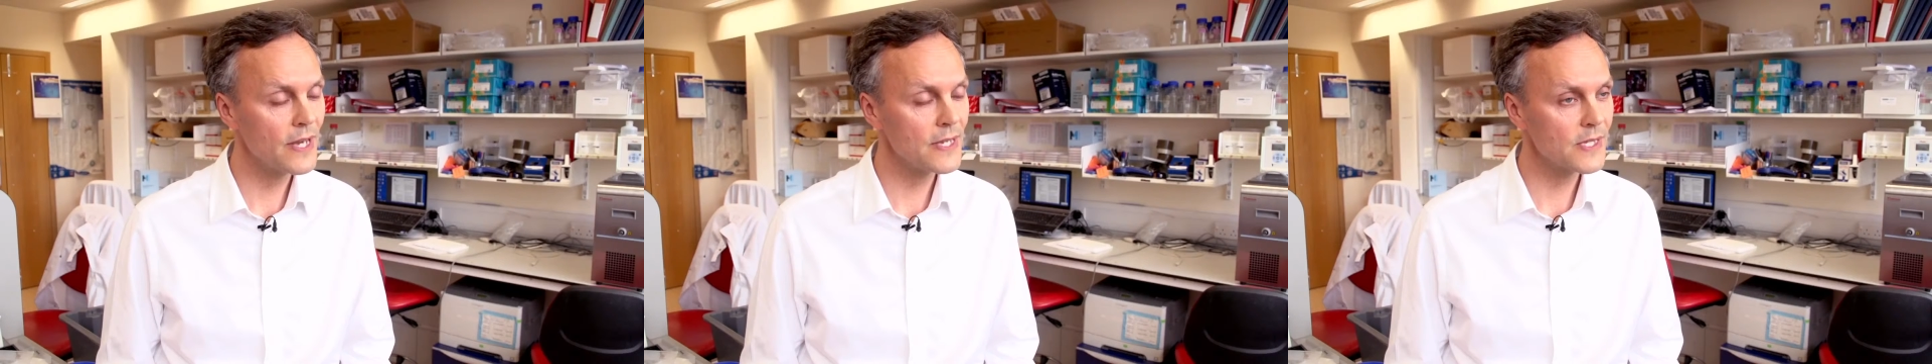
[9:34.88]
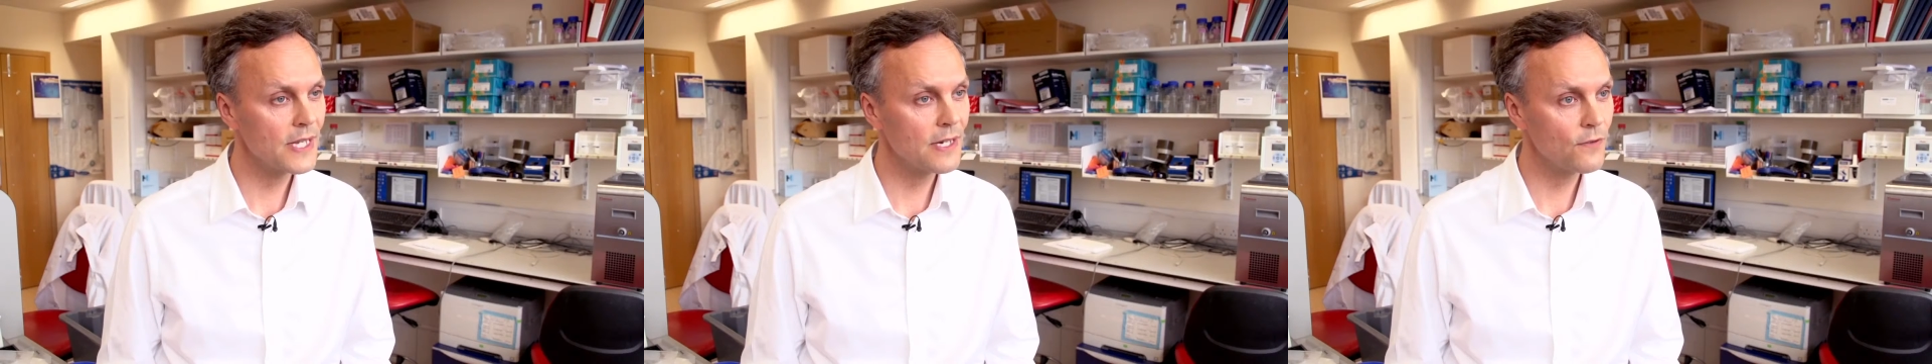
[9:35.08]
of
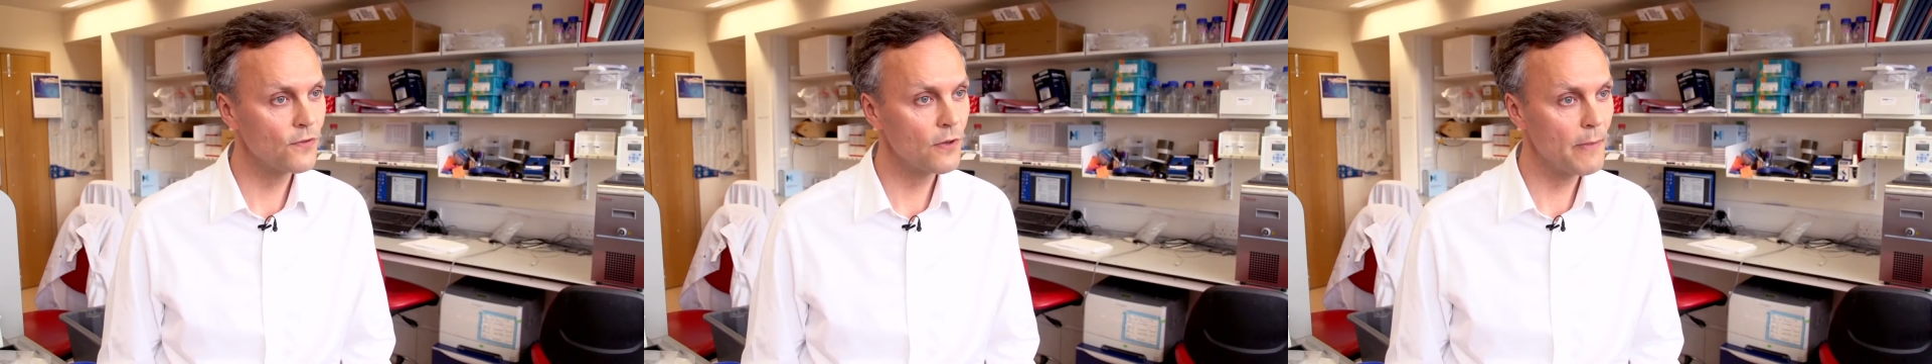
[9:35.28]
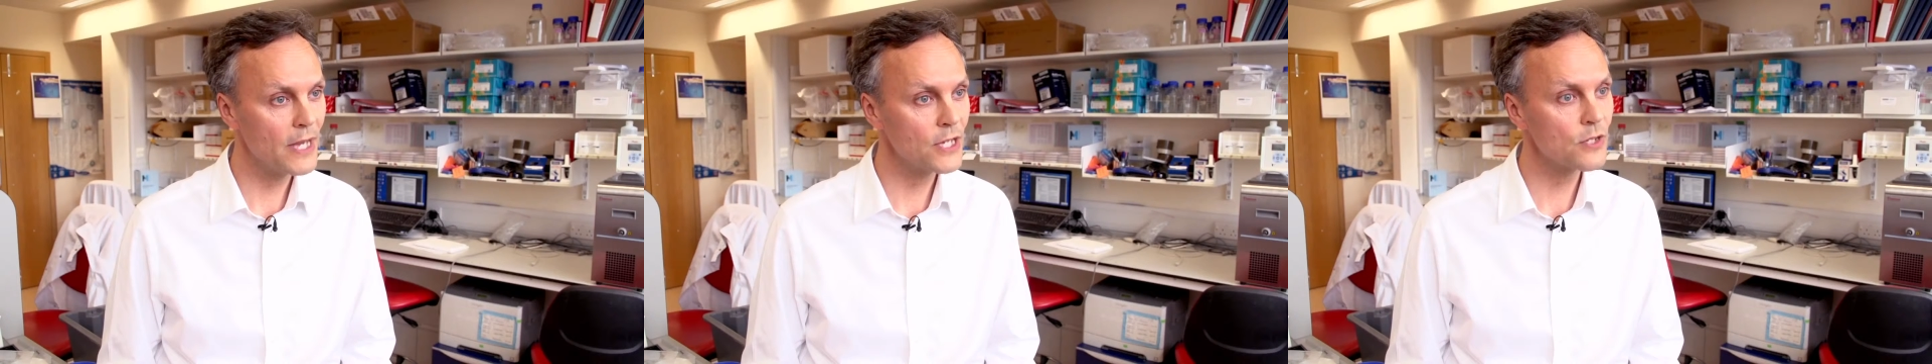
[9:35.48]
that skin
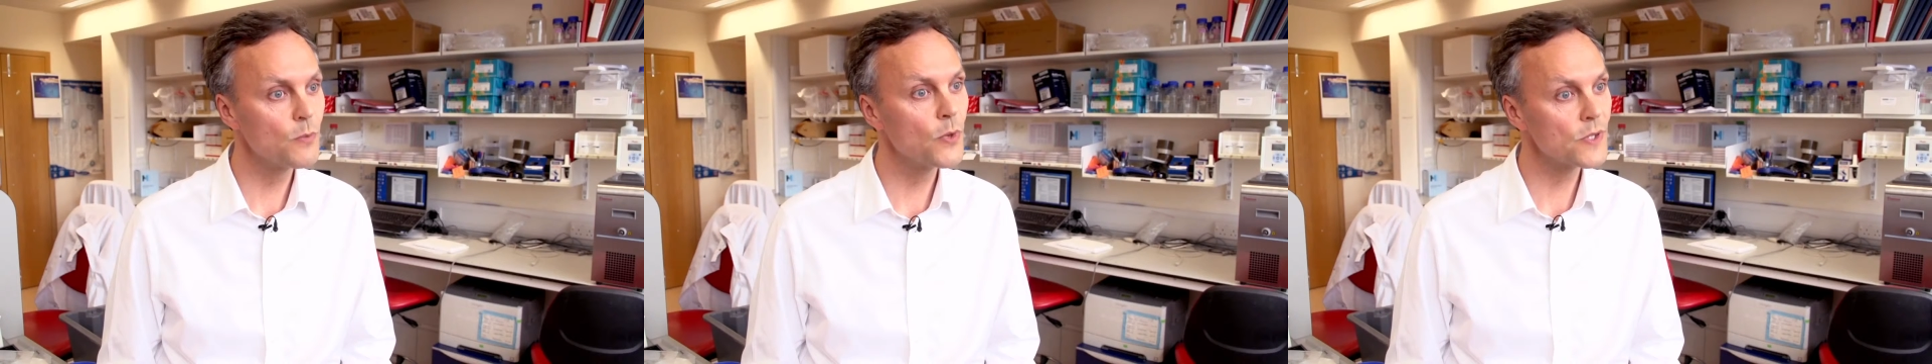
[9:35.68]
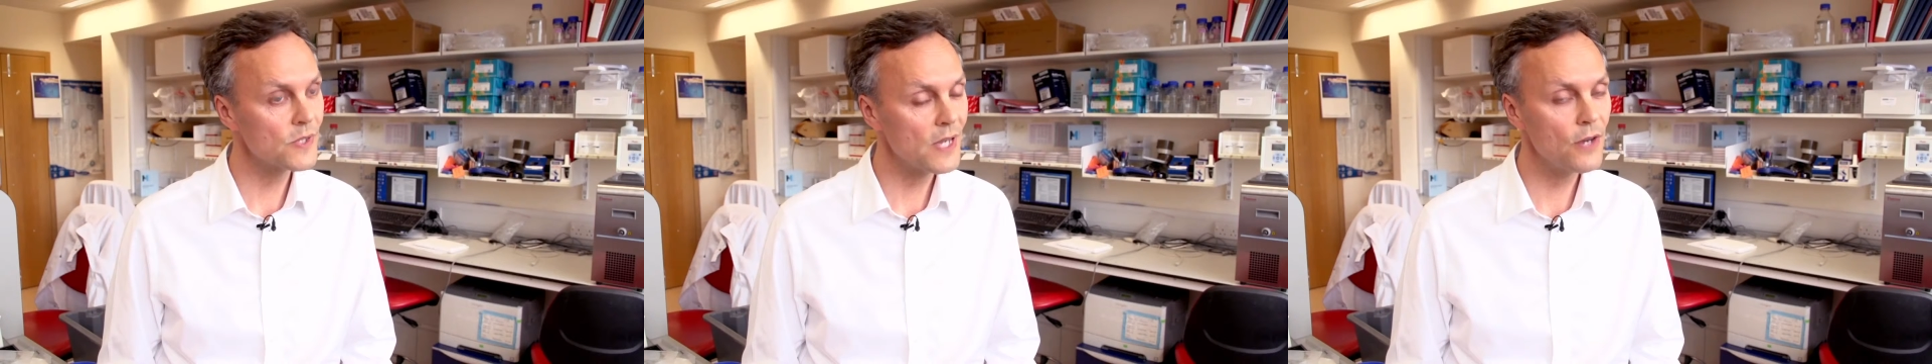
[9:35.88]
inflammation,
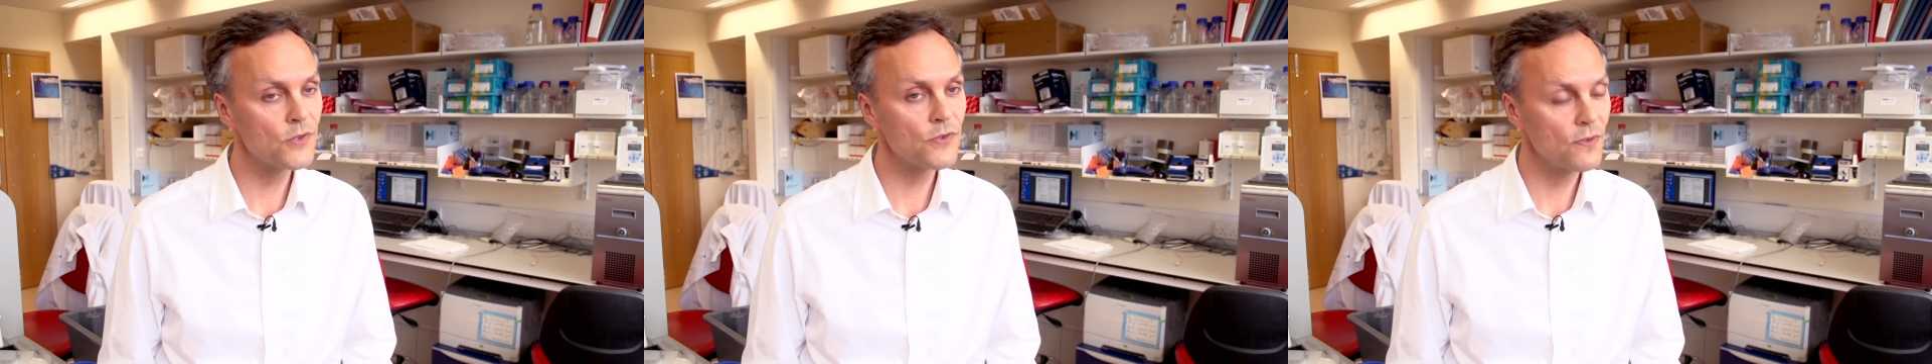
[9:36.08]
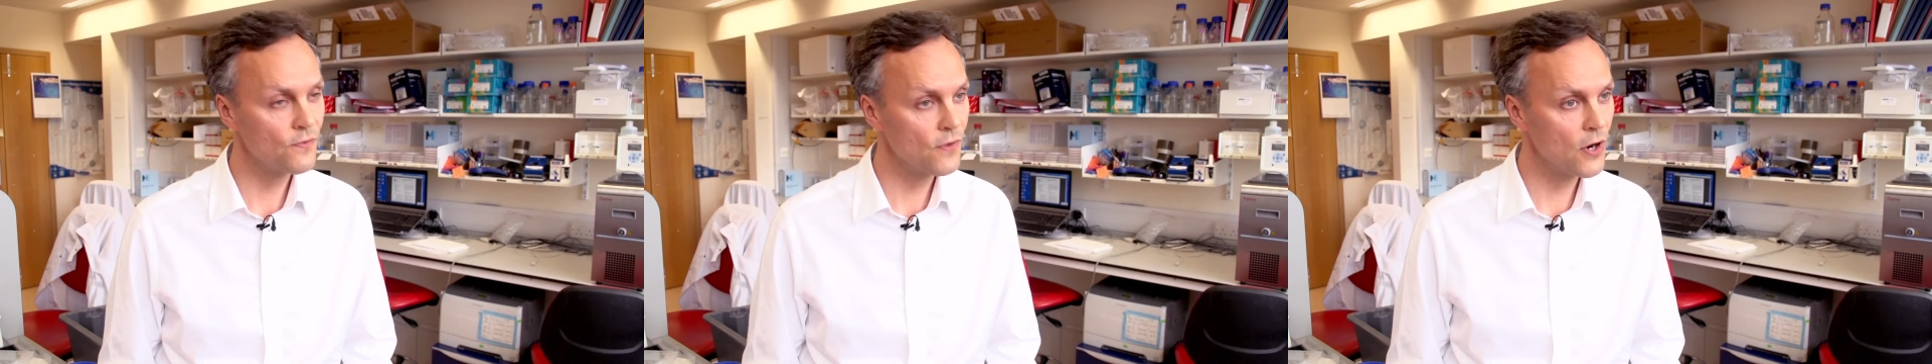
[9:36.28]
what
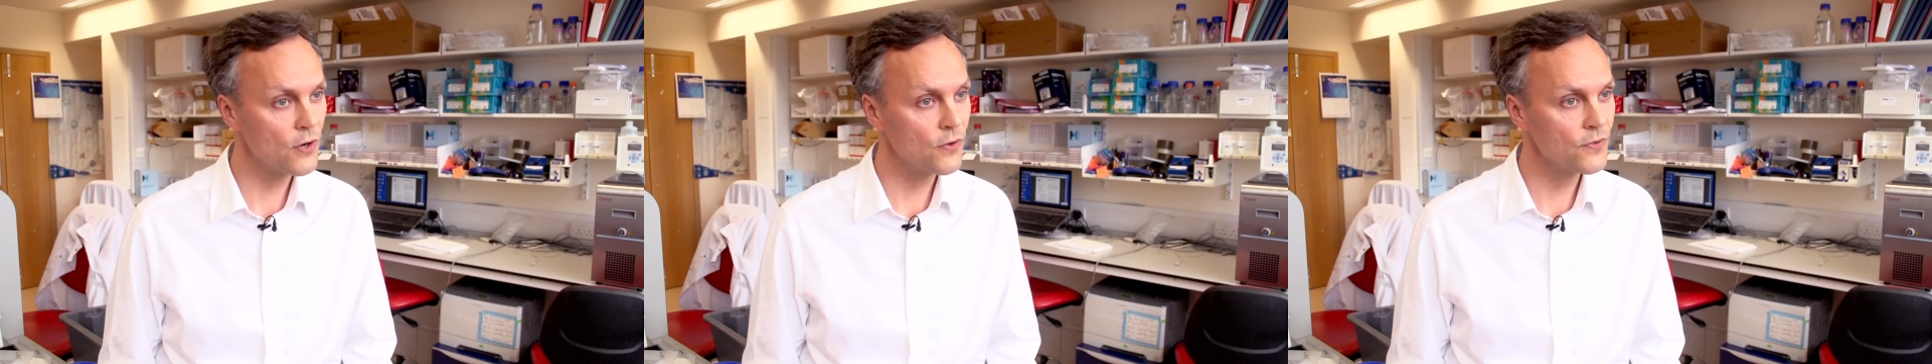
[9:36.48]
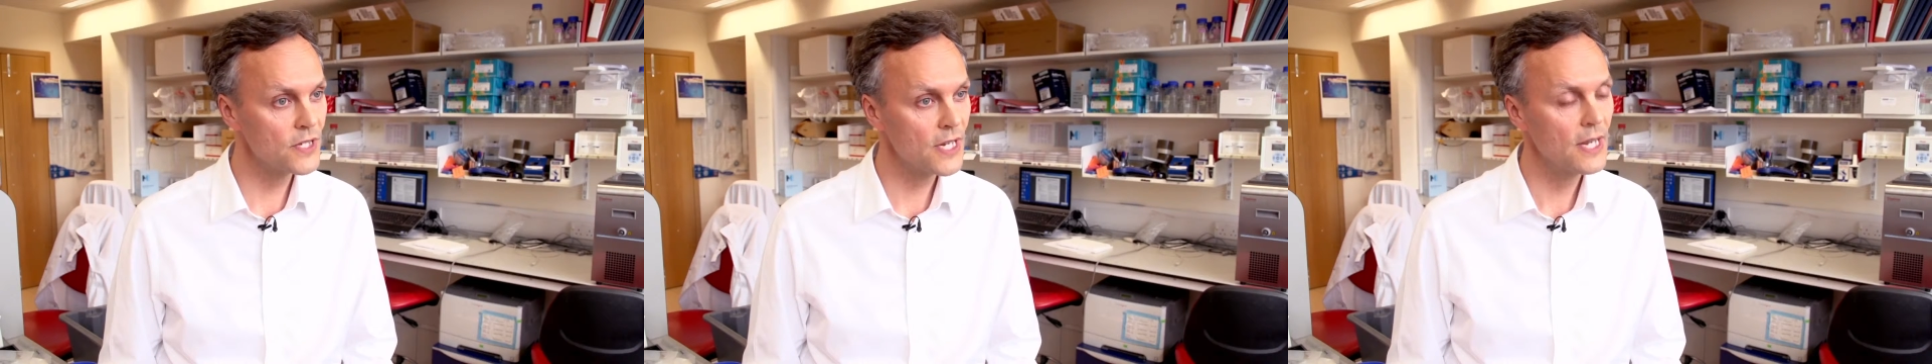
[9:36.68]
cells are
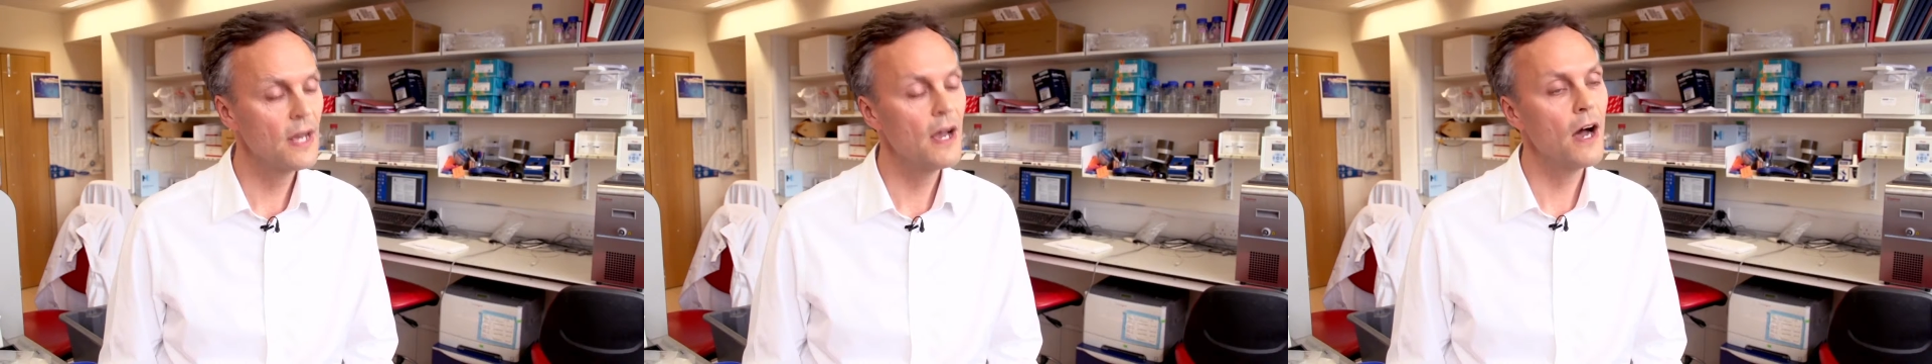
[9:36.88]
involved,